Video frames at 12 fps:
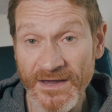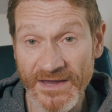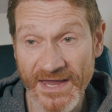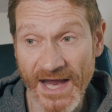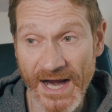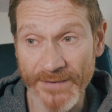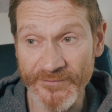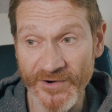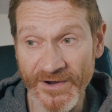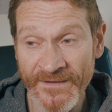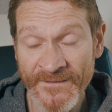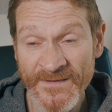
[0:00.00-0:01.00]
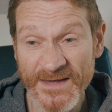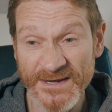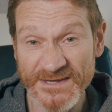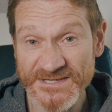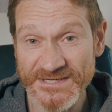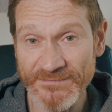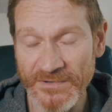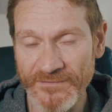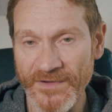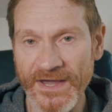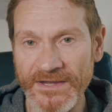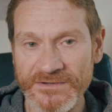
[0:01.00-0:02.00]
a camera in a similar
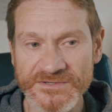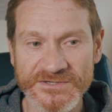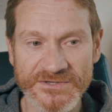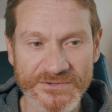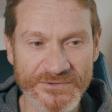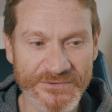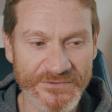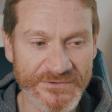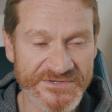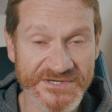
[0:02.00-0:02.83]
vein to